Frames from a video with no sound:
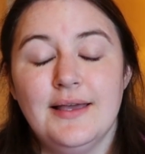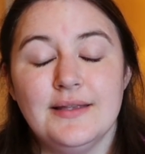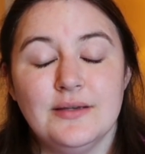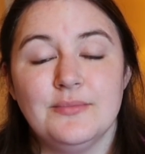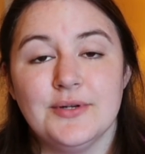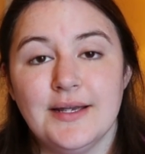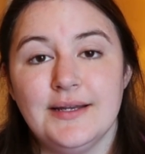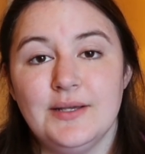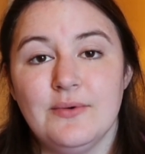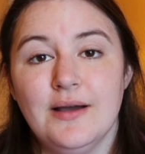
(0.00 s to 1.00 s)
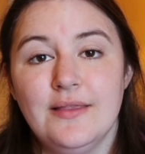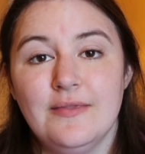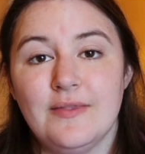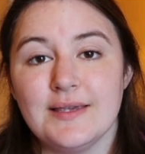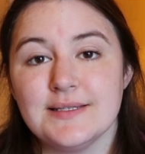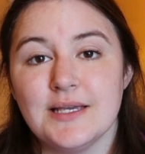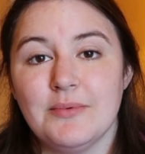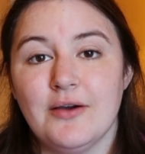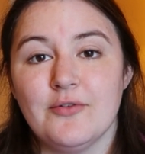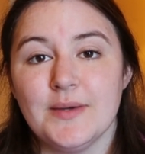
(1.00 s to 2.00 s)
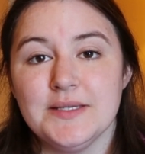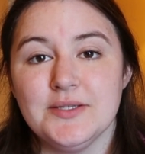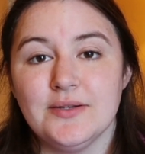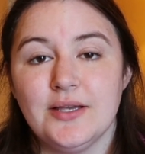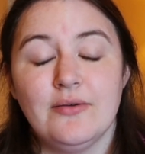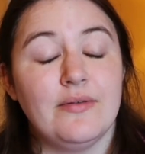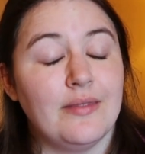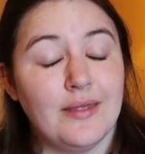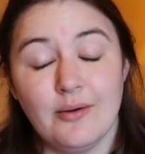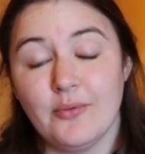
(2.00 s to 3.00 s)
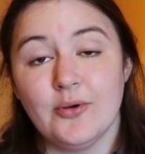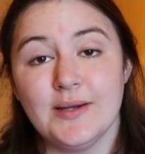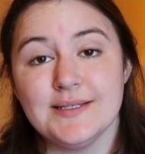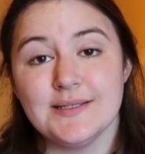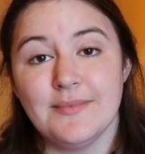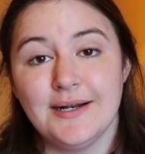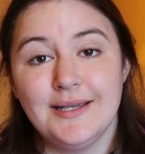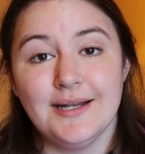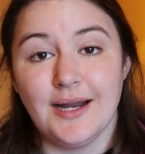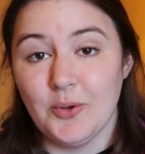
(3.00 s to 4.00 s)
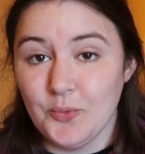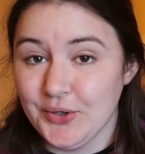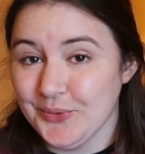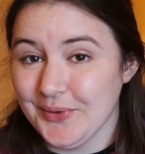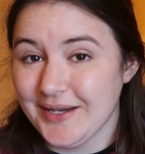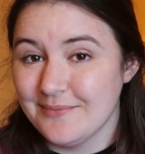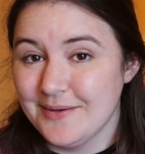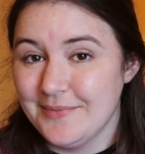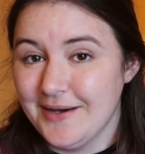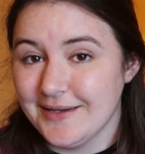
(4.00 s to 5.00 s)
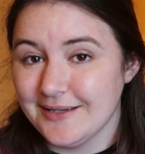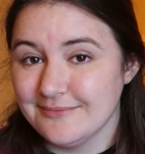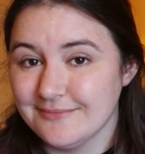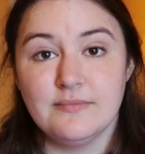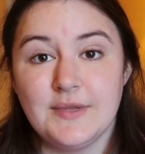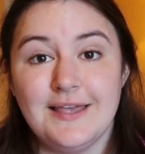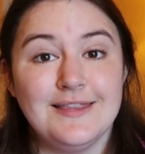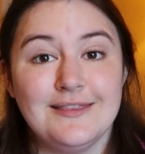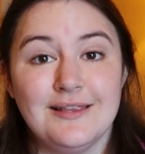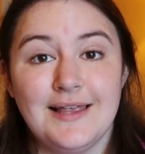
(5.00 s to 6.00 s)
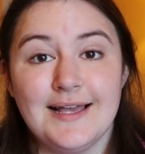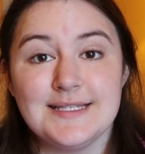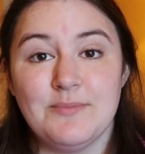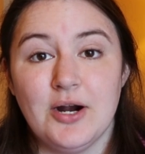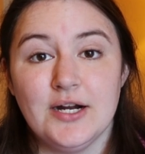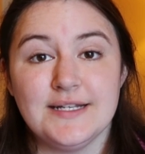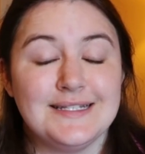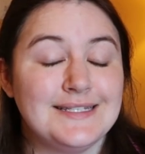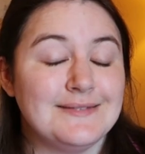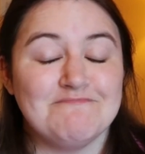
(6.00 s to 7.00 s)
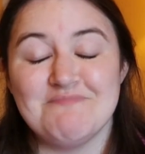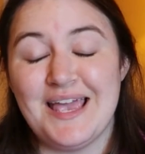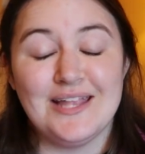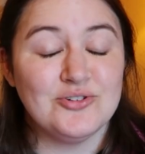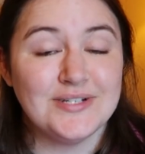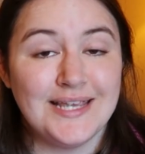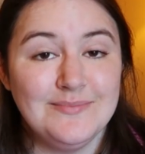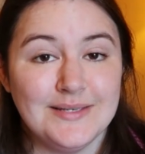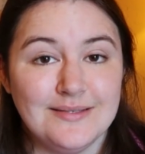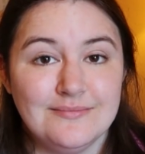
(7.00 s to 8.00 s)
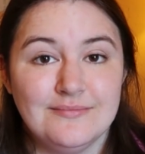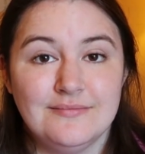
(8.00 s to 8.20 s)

And number 91, things I bought for my studio that were a waste of money and I wouldn't recommend buying. And then the last part is entertainment.